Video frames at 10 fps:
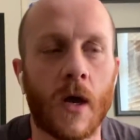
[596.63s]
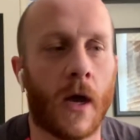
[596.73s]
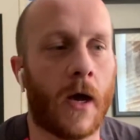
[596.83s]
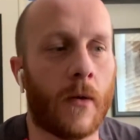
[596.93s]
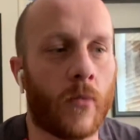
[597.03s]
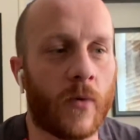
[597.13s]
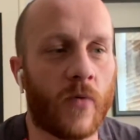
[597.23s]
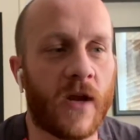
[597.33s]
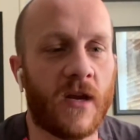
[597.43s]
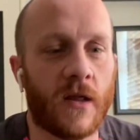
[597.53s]
We
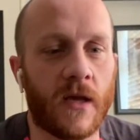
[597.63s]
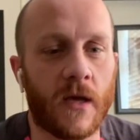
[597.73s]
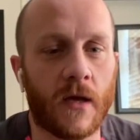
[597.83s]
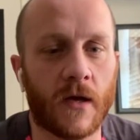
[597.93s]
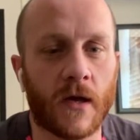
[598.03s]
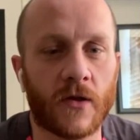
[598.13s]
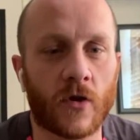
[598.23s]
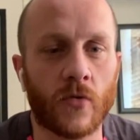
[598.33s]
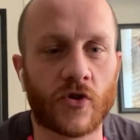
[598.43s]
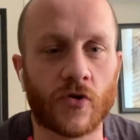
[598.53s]
really
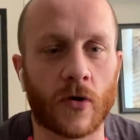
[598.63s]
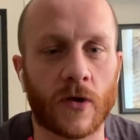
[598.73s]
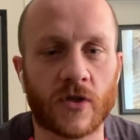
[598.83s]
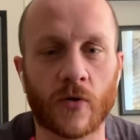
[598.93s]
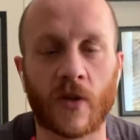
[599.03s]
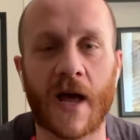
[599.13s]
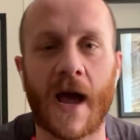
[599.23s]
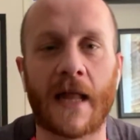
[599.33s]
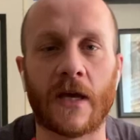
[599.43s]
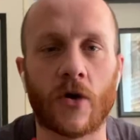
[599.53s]
do struggle, and someone like
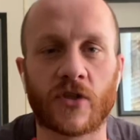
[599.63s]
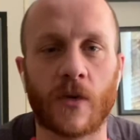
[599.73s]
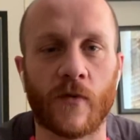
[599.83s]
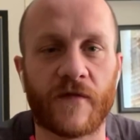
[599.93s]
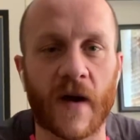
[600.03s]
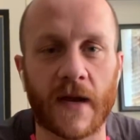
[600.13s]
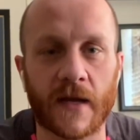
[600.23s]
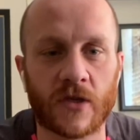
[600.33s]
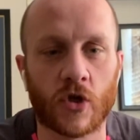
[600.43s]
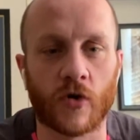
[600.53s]
Alioski will find
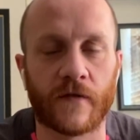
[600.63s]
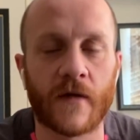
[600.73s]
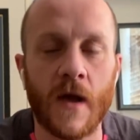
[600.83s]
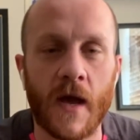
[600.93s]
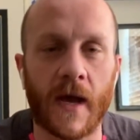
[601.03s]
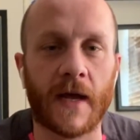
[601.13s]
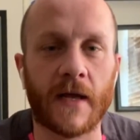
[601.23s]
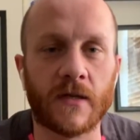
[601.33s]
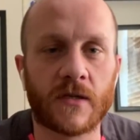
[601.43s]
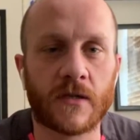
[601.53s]
it tough
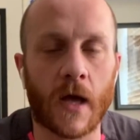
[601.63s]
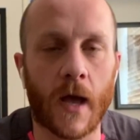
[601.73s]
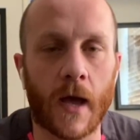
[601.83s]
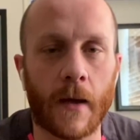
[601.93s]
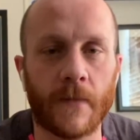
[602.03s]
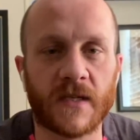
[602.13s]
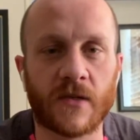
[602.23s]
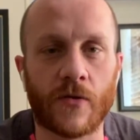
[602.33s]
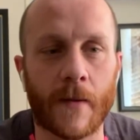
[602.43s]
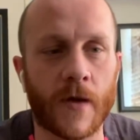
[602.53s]
against
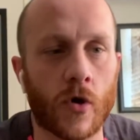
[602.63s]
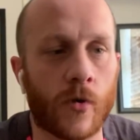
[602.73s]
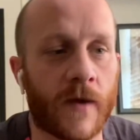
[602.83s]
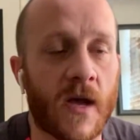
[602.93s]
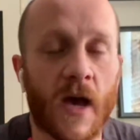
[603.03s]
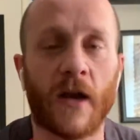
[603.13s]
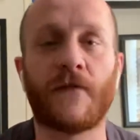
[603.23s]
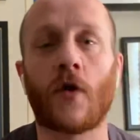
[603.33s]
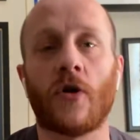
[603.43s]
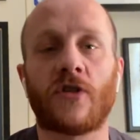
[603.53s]
Mr. Amiobi. And
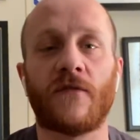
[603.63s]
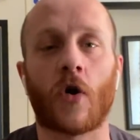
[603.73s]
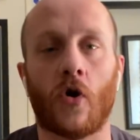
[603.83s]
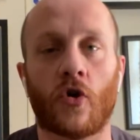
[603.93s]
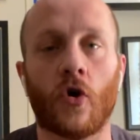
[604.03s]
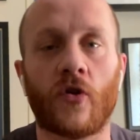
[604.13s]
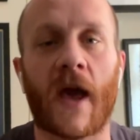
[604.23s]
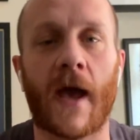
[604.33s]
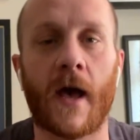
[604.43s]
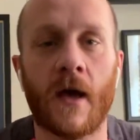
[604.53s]
of course, they've got a goal
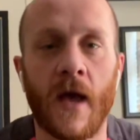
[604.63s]
getter